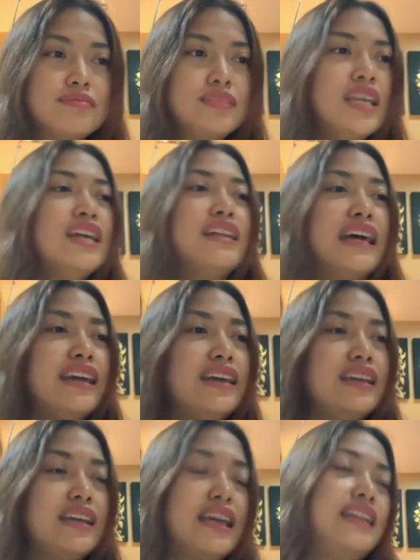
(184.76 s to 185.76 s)
yeah,
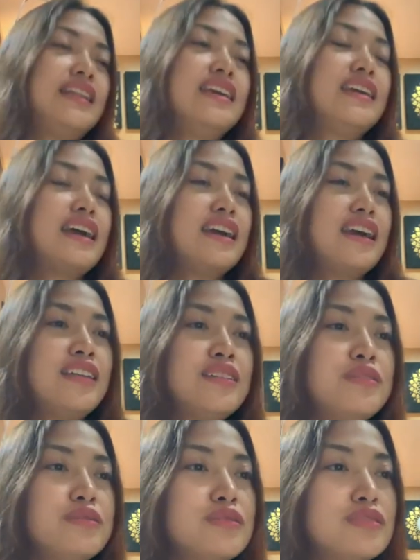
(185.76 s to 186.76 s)
I and like I, I
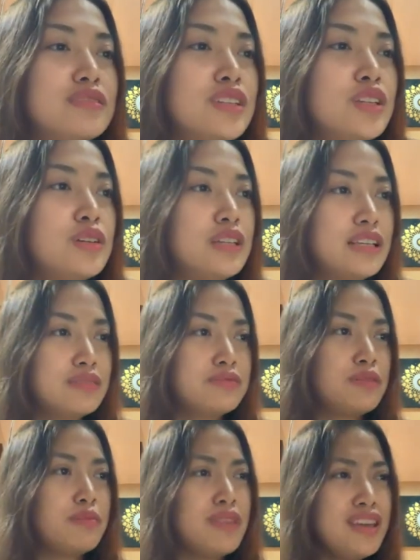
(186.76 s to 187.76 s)
don't, you know, like,
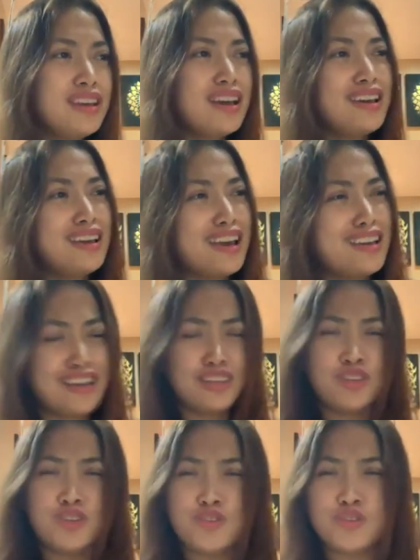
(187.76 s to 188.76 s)
for me, I, I like
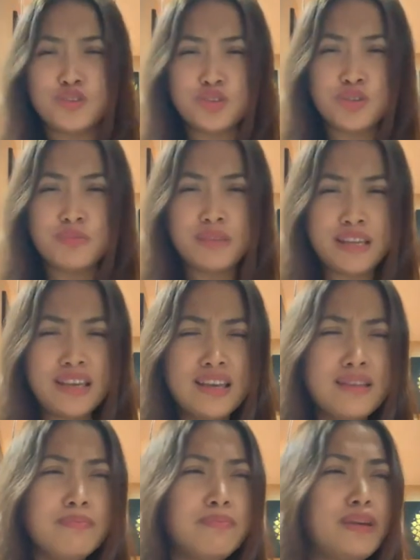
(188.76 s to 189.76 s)
to use social media,
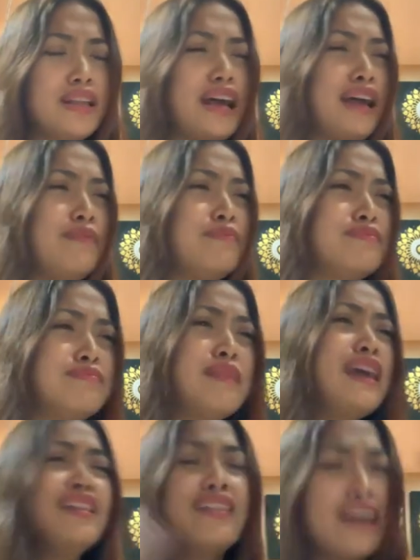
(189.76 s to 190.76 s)
but I
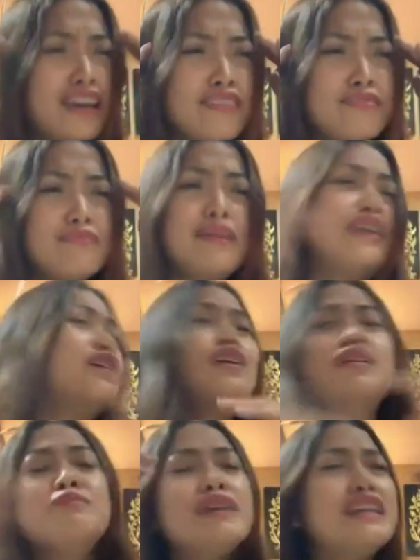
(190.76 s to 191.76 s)
my life, my
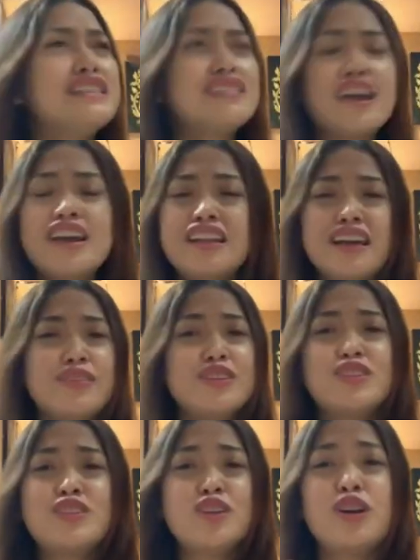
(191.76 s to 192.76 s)
my entire life
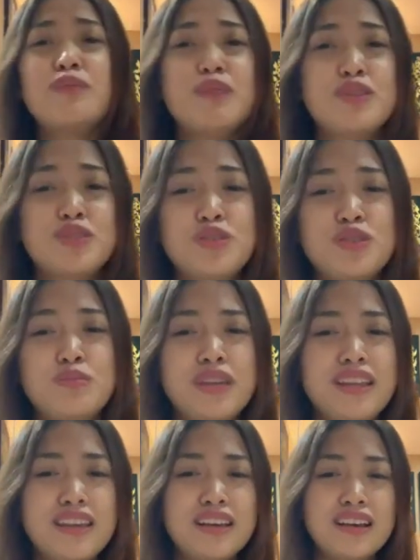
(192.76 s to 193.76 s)
is not about social
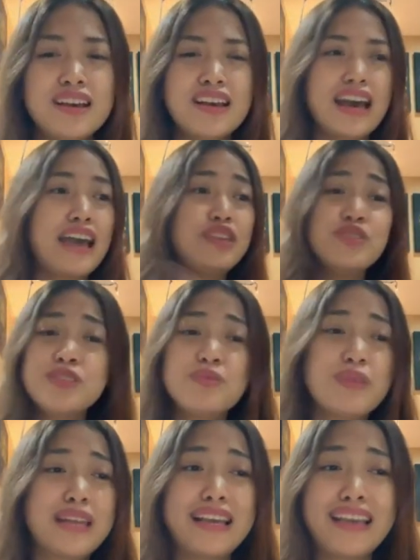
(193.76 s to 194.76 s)
media. I use it
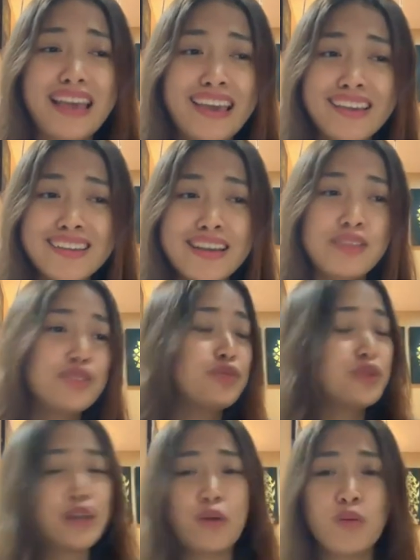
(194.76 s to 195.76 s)
when I can, I use it
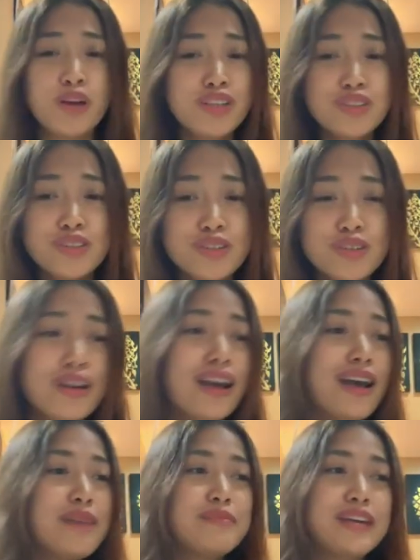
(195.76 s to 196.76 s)
when I want to,
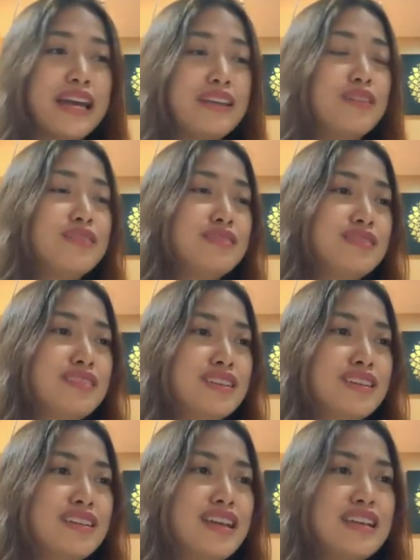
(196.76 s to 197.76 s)
but I don't,
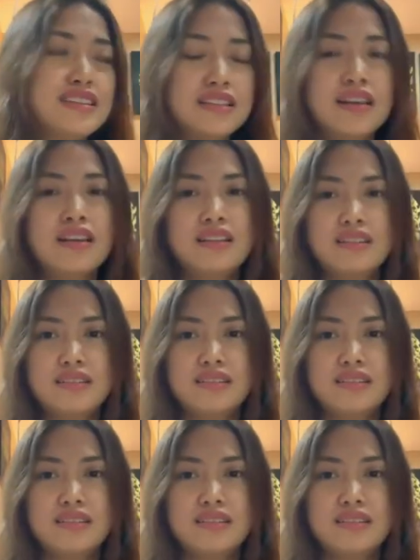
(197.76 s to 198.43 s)
it's not,